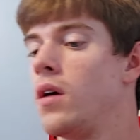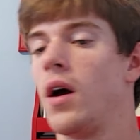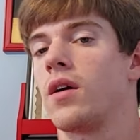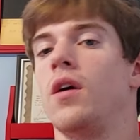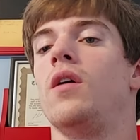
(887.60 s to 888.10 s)

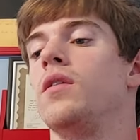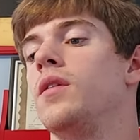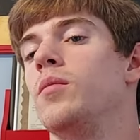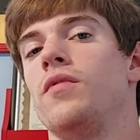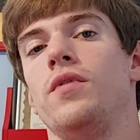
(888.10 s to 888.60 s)
I called
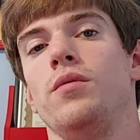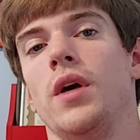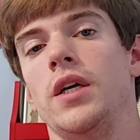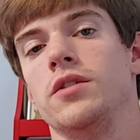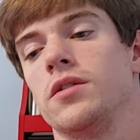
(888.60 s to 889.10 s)
them a few
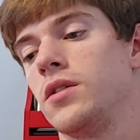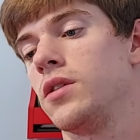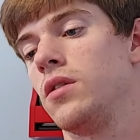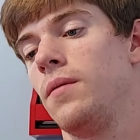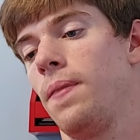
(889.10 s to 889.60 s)
days
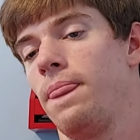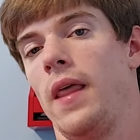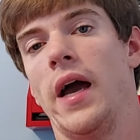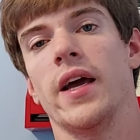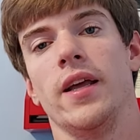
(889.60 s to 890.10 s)
ago.
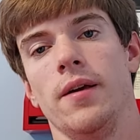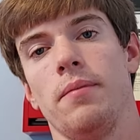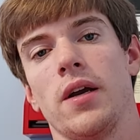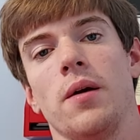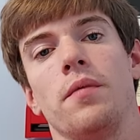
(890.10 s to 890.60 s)
I got to get
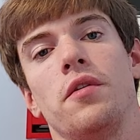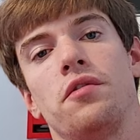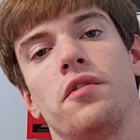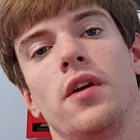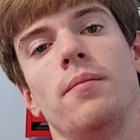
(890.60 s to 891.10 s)
back up there to
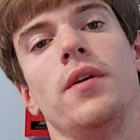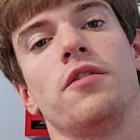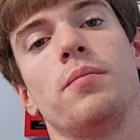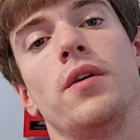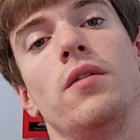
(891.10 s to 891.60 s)
see them.
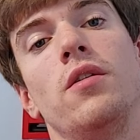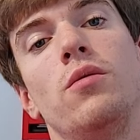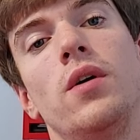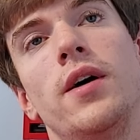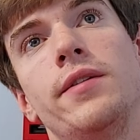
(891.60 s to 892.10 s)
It's been a
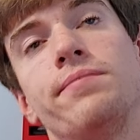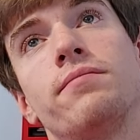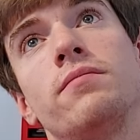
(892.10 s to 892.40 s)
little while.